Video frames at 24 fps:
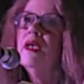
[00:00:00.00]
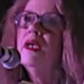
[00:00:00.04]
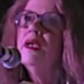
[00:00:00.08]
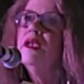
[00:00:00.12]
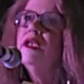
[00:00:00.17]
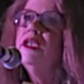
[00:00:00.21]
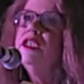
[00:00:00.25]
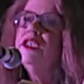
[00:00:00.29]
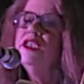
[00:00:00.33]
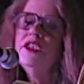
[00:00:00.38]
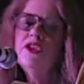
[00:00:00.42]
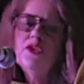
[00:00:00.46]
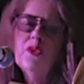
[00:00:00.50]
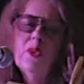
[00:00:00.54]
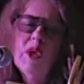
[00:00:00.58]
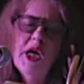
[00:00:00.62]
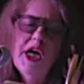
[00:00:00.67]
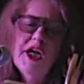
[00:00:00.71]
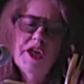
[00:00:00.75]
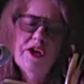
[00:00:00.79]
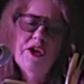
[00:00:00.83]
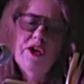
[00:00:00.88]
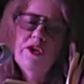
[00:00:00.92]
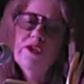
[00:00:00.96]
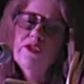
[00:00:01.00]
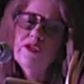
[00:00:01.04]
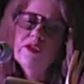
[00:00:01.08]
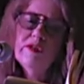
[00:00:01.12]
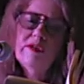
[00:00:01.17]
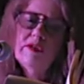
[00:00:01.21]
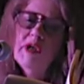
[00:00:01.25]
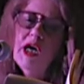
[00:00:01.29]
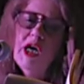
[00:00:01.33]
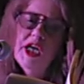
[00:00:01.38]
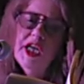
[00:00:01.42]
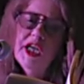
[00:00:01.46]
This is where you've
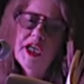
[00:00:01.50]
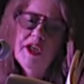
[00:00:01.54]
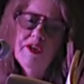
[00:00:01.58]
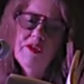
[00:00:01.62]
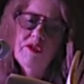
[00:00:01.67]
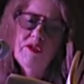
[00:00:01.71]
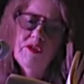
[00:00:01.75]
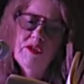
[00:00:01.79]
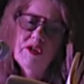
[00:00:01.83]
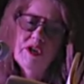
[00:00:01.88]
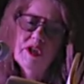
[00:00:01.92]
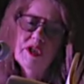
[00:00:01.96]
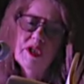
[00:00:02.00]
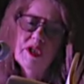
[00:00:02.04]
arrived.